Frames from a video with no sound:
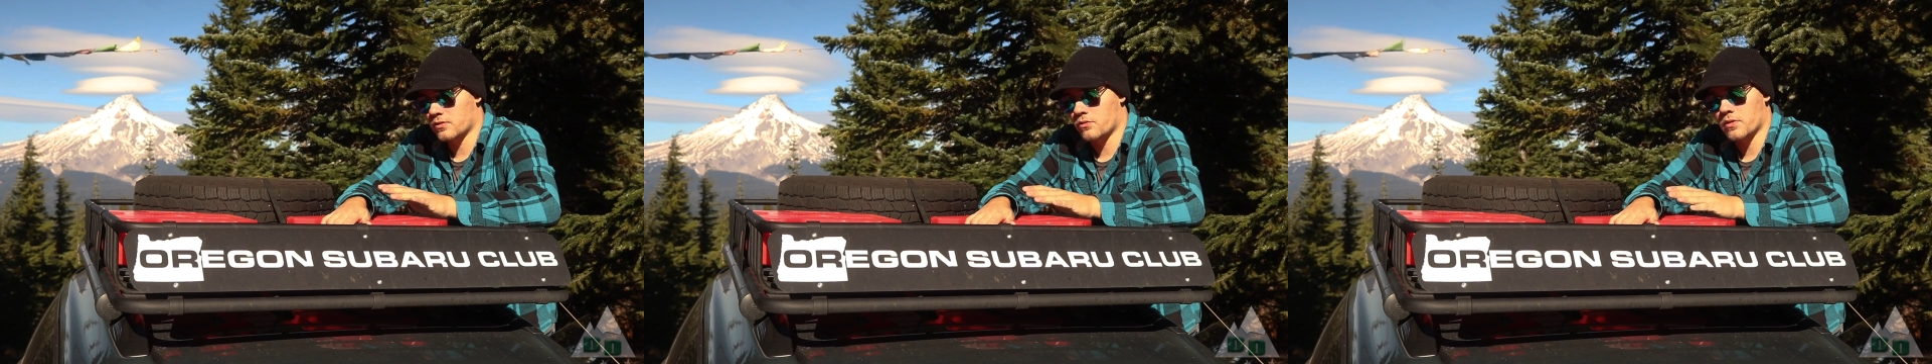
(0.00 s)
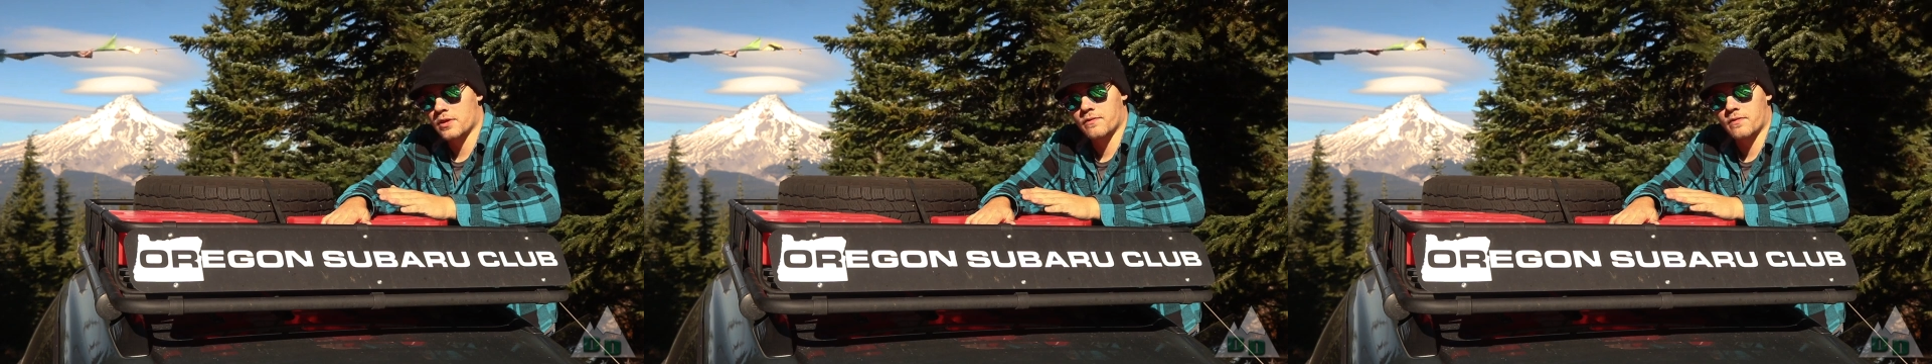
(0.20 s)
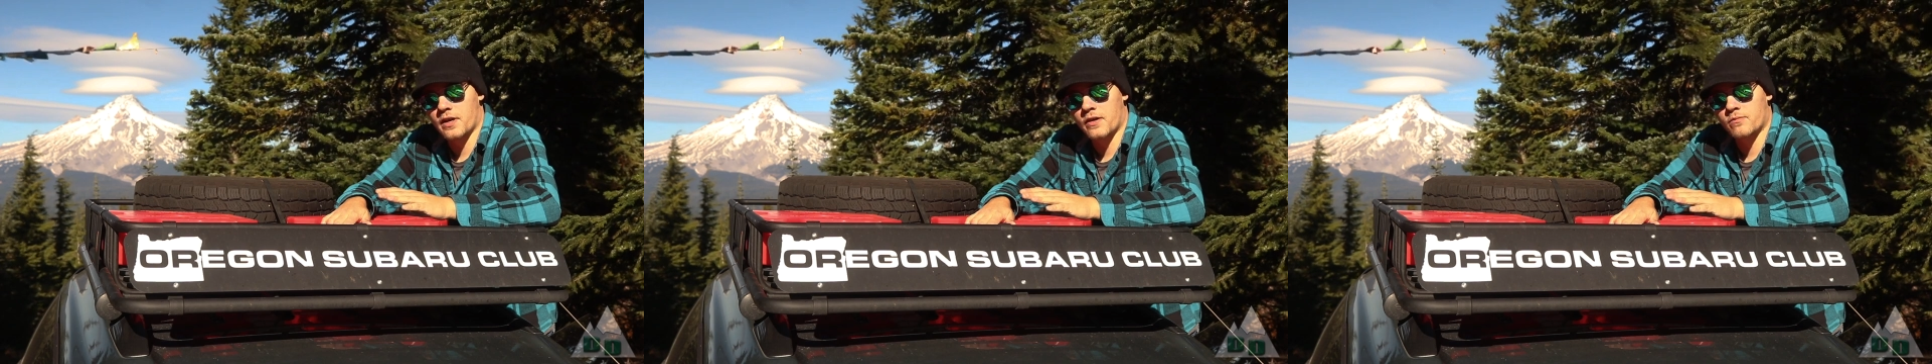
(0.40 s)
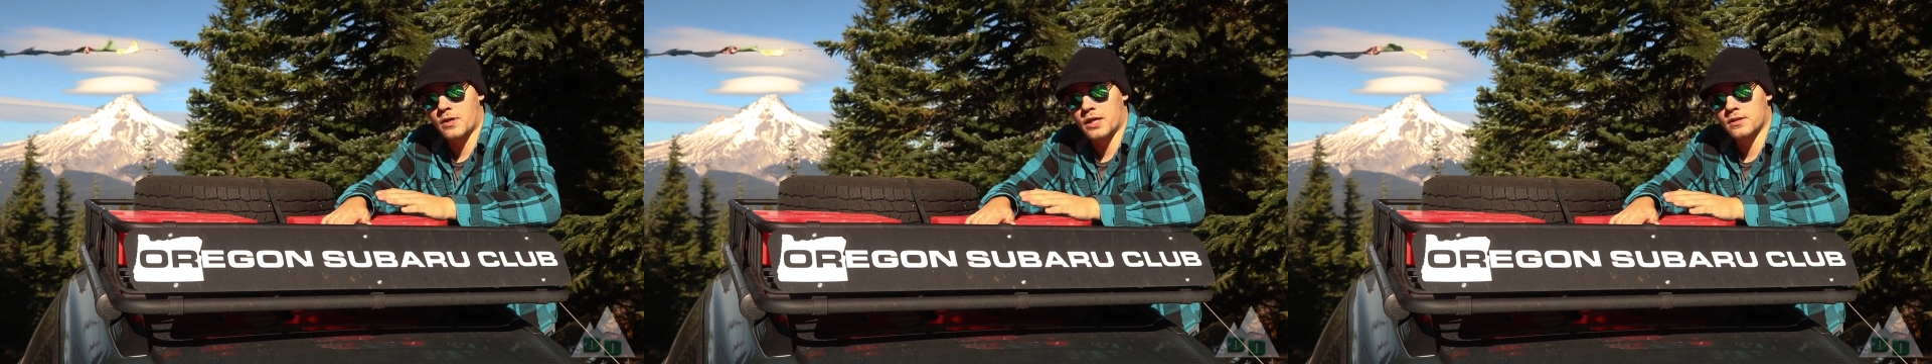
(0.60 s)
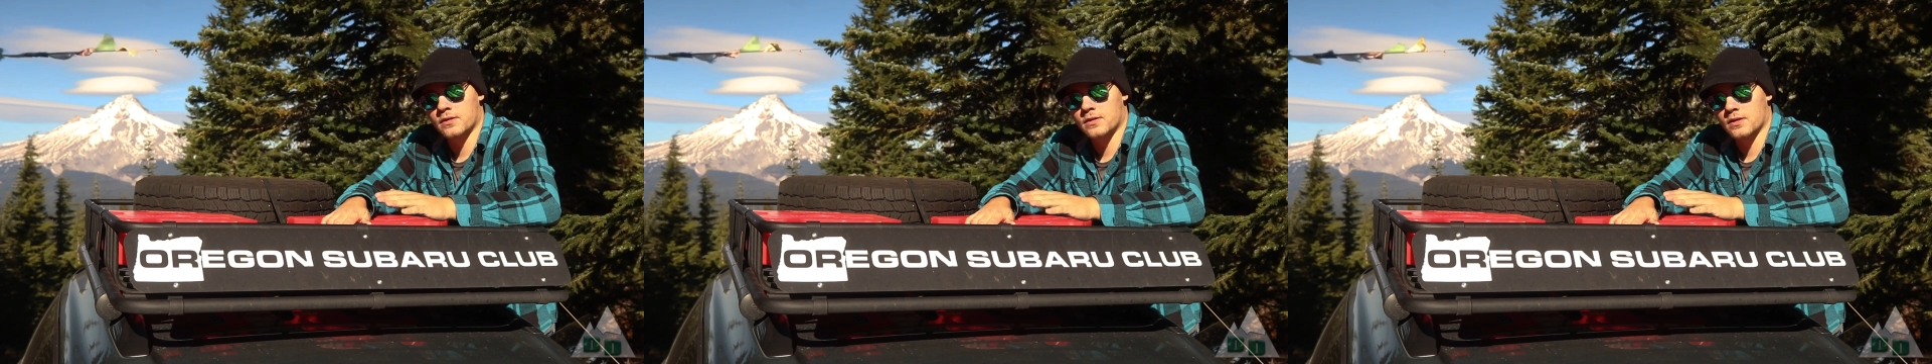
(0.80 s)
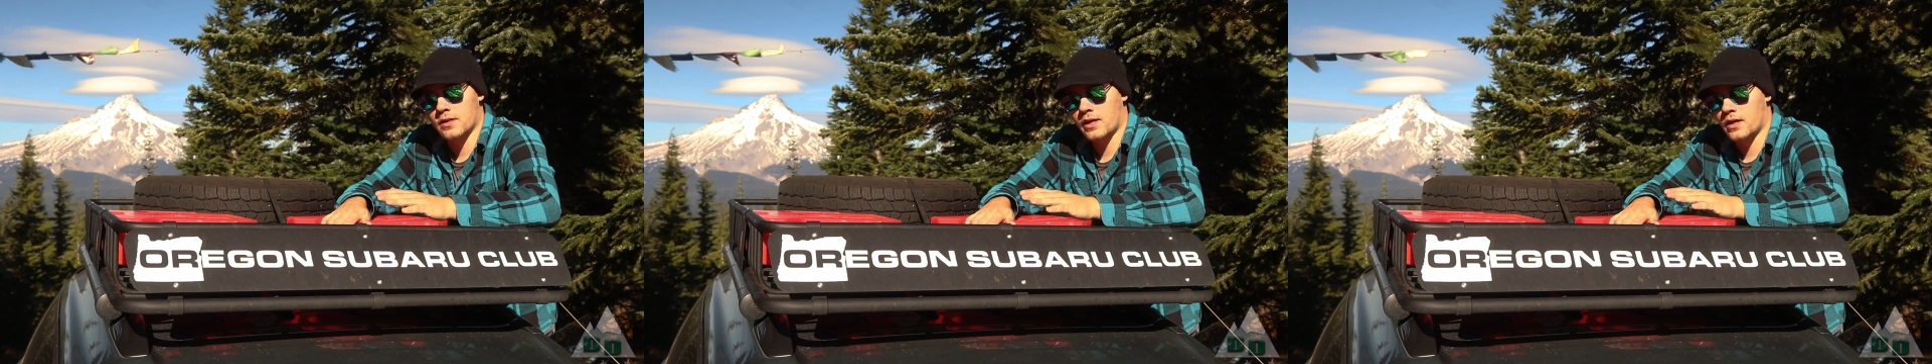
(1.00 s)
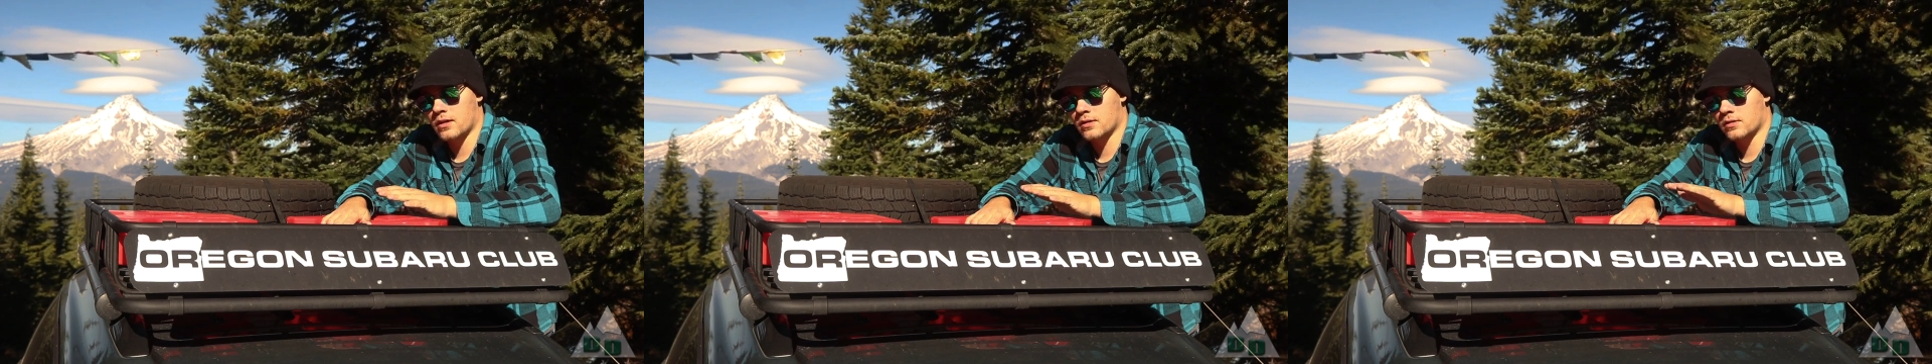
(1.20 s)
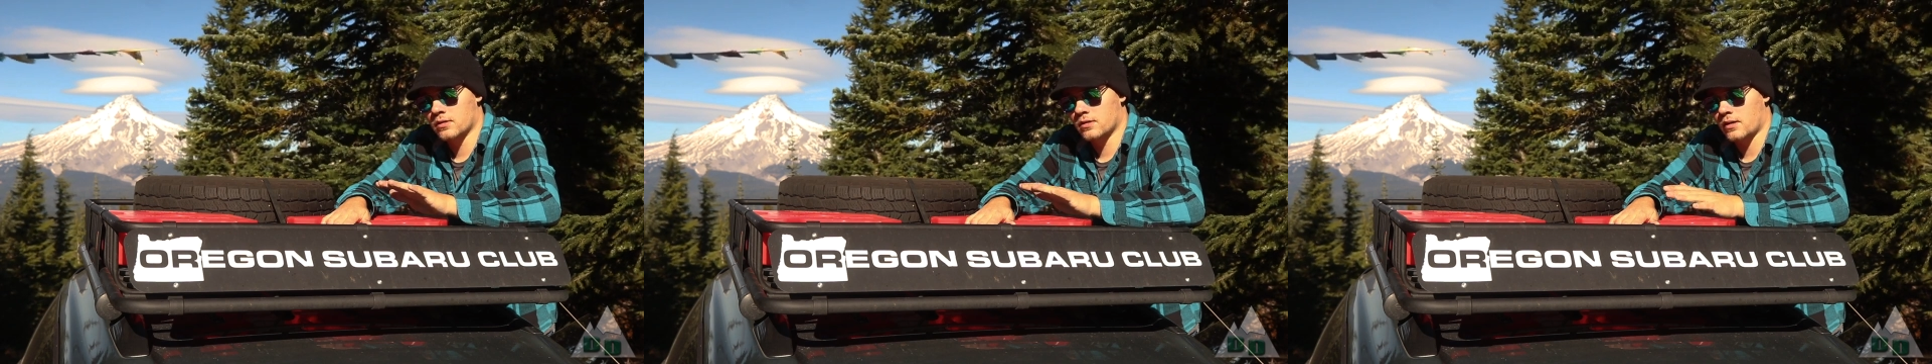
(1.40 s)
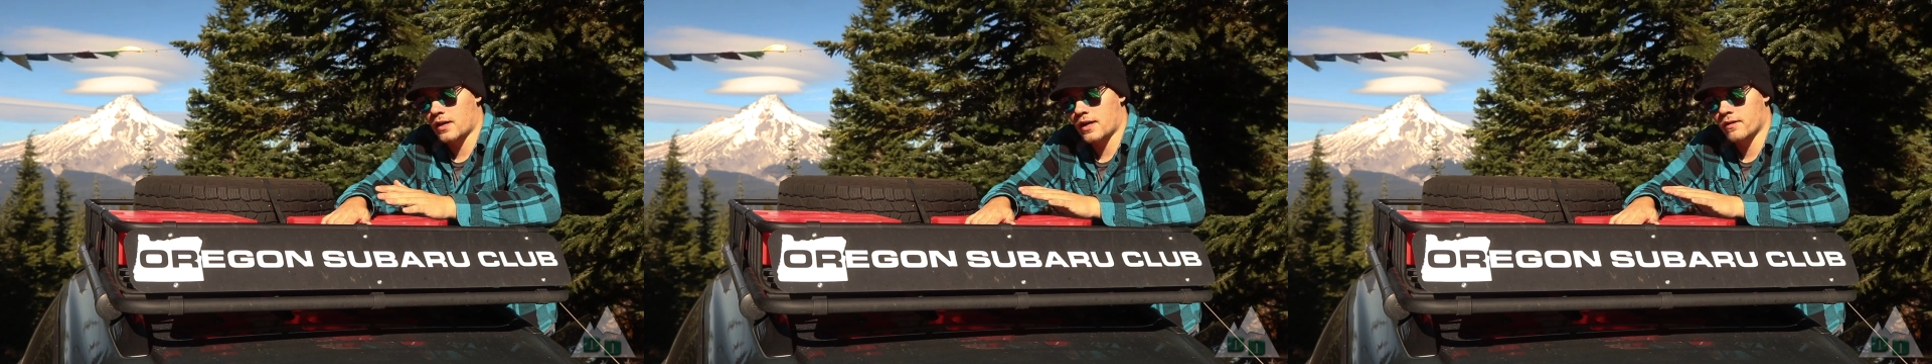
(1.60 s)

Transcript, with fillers: 25 miles to the gallon